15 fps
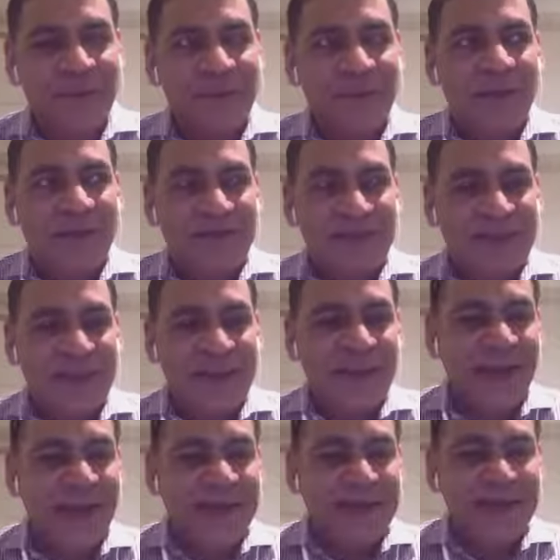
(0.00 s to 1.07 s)
that
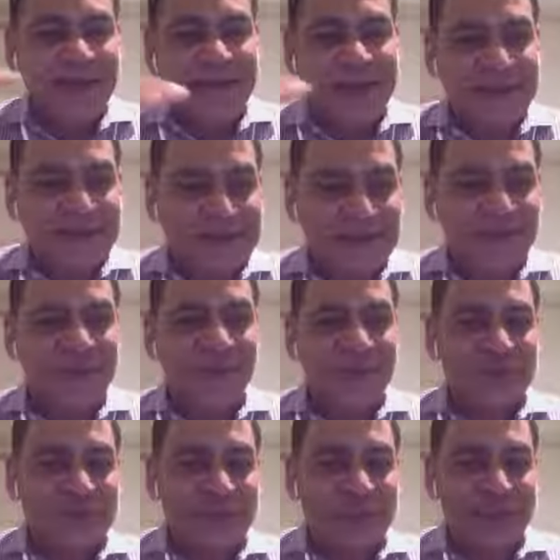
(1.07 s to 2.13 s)
scan, that digital
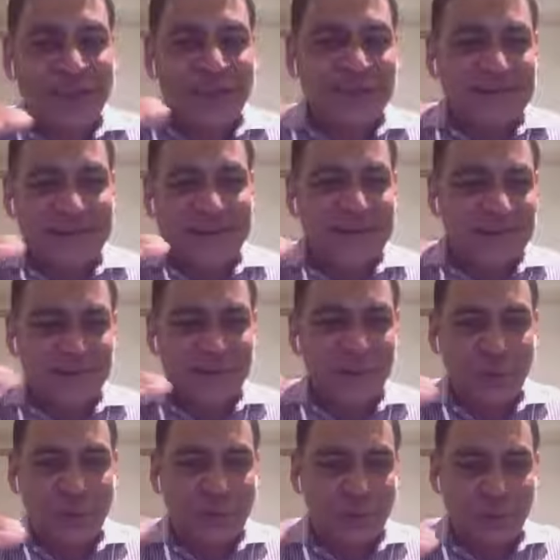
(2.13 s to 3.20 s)
scan takes us
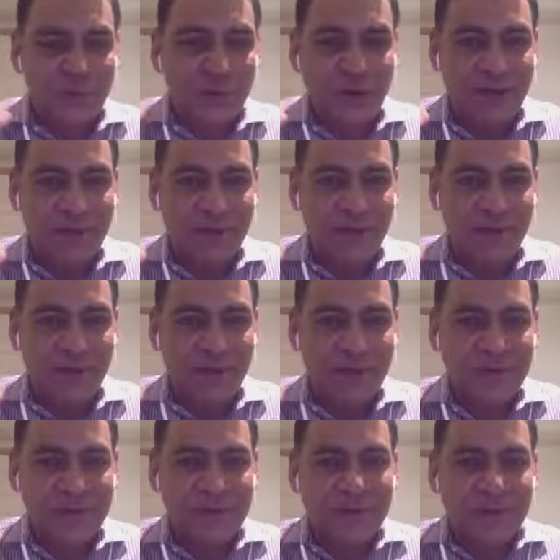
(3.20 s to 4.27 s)
to another level.
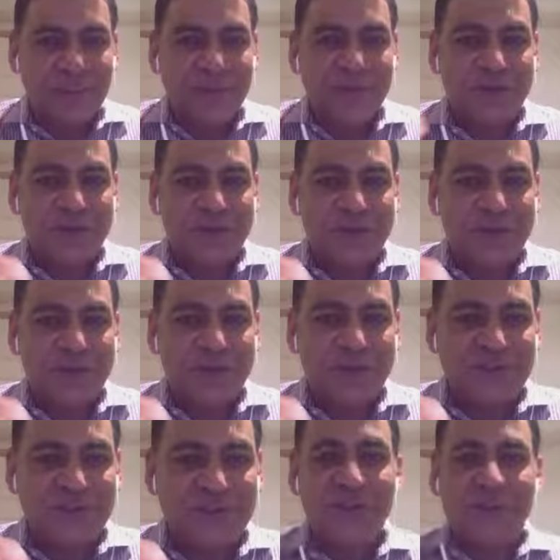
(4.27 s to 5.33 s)
Because now they
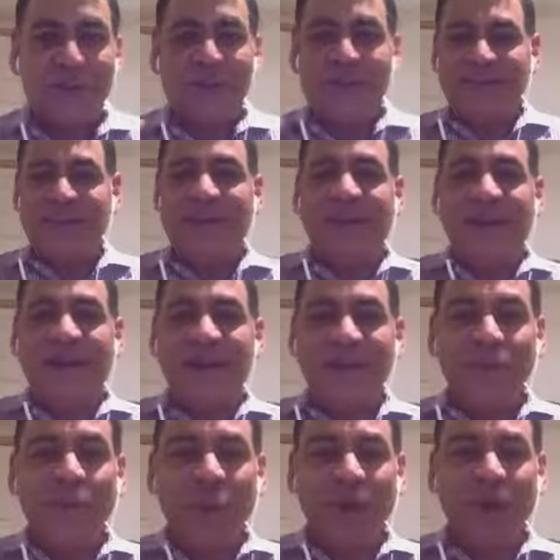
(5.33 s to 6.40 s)
see the 3D scan. I
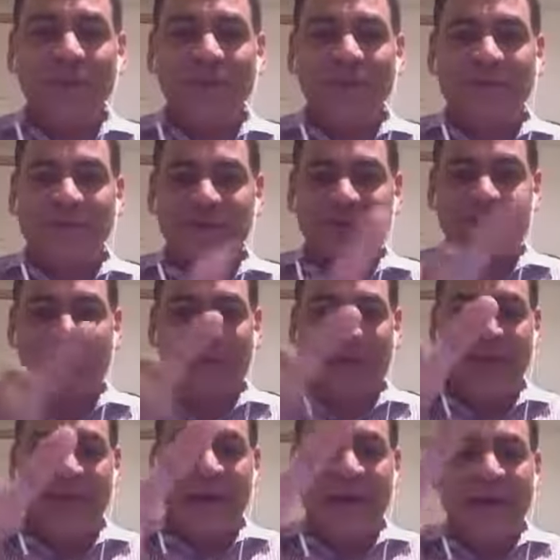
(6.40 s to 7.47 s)
can walk up to the
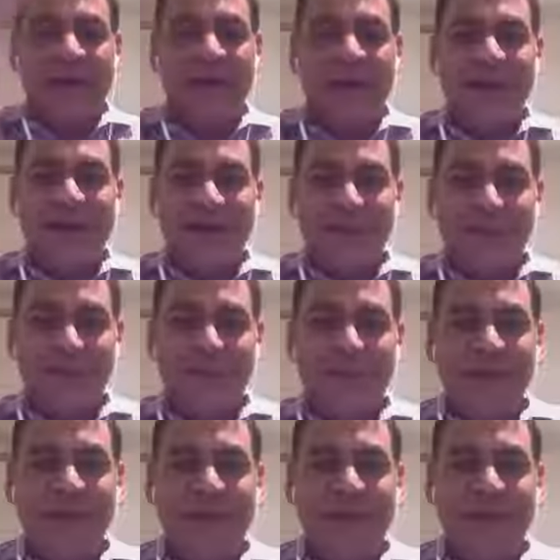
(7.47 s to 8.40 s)
screen and I can spin